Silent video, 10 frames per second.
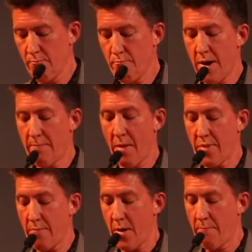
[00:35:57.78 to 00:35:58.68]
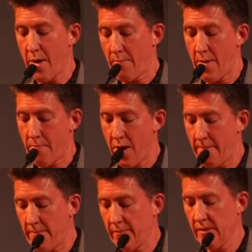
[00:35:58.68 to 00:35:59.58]
Pop, pop, pop, pop, pop, pop,
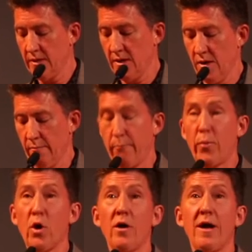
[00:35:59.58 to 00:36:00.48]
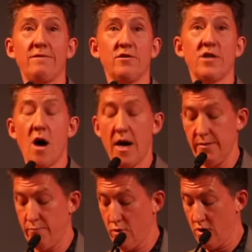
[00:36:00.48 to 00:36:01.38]
pop. Bird after tiny
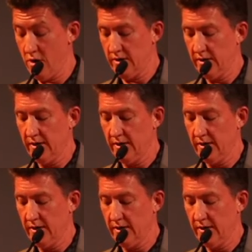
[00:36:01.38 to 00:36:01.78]
bird